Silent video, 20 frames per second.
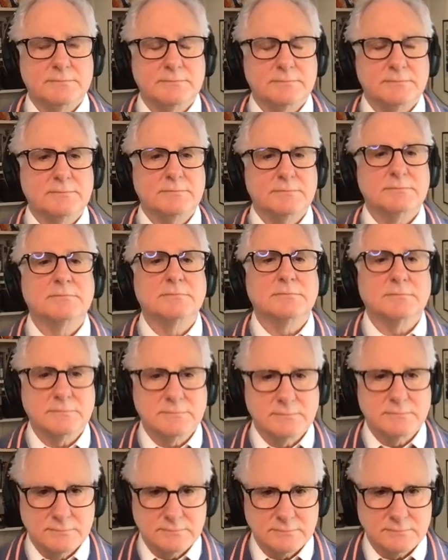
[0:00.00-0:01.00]

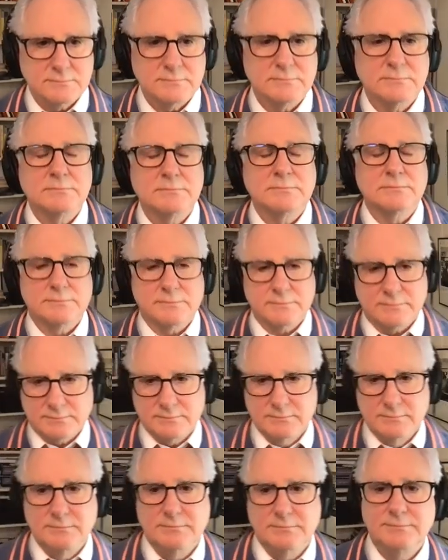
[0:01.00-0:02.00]

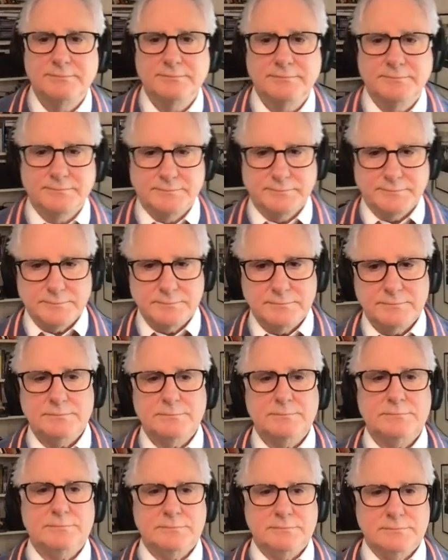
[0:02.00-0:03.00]

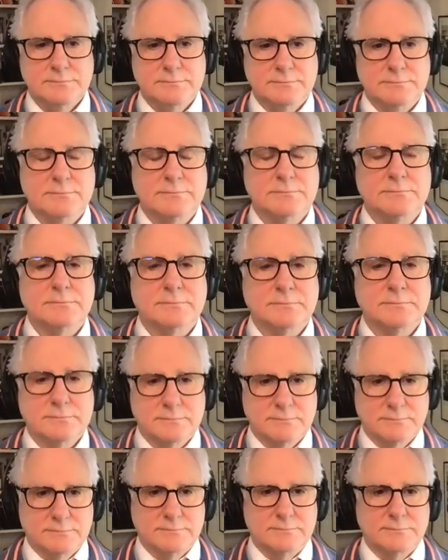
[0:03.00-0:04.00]

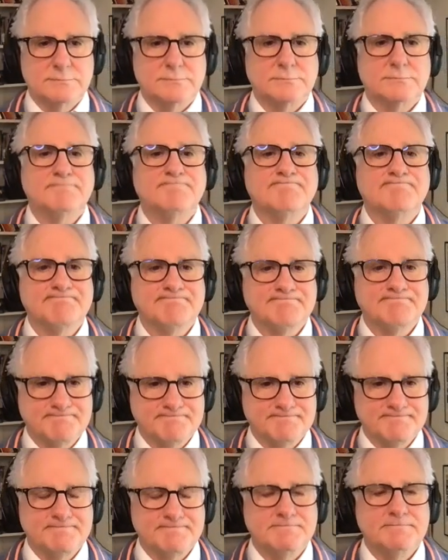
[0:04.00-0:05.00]

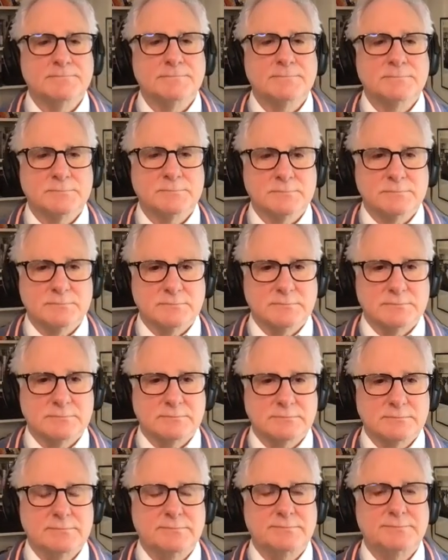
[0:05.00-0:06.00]

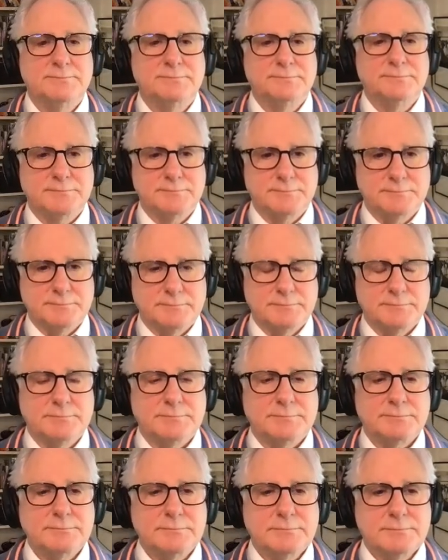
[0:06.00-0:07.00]

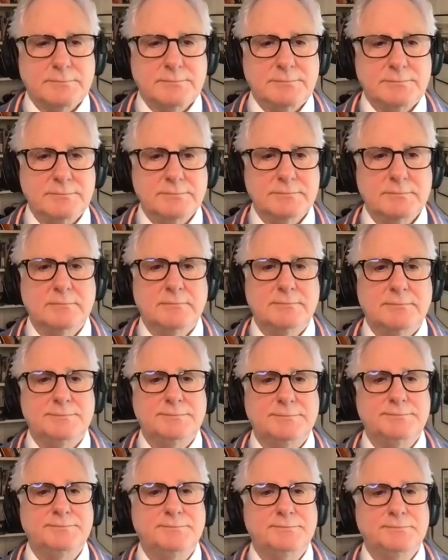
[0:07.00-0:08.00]
[no speech]